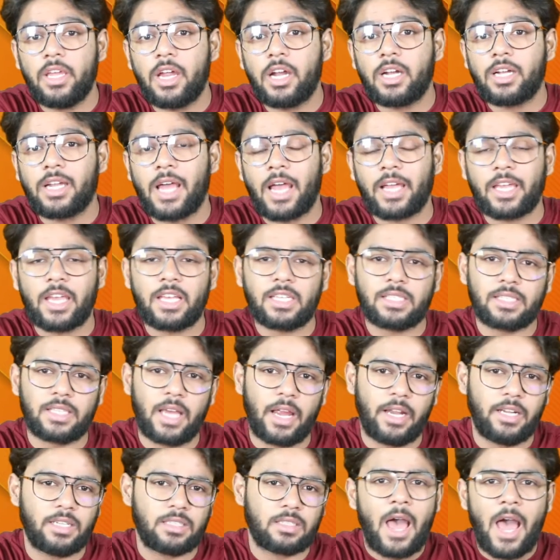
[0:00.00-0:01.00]
ear tagging
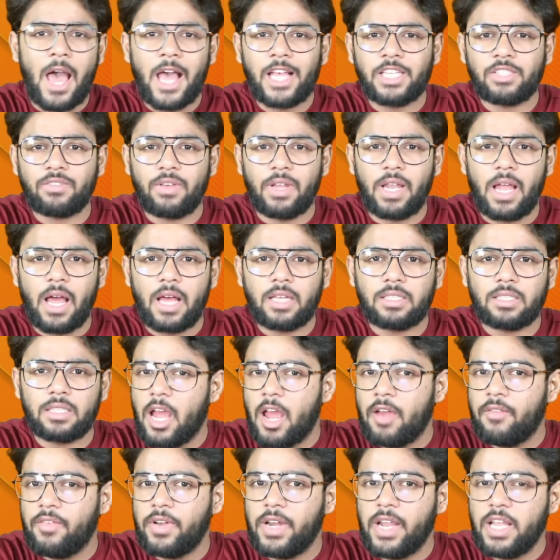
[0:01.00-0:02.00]
sites as well as
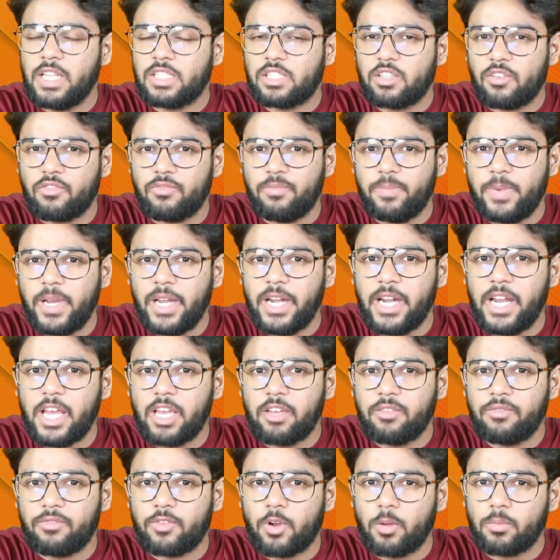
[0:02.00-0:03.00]
evidence of
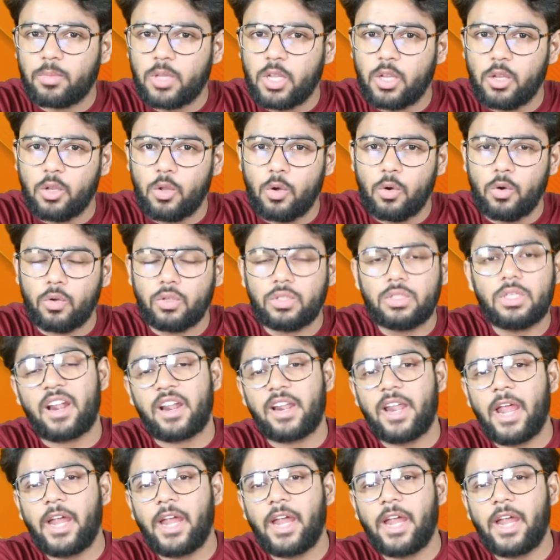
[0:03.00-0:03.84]
bleeding from the nose,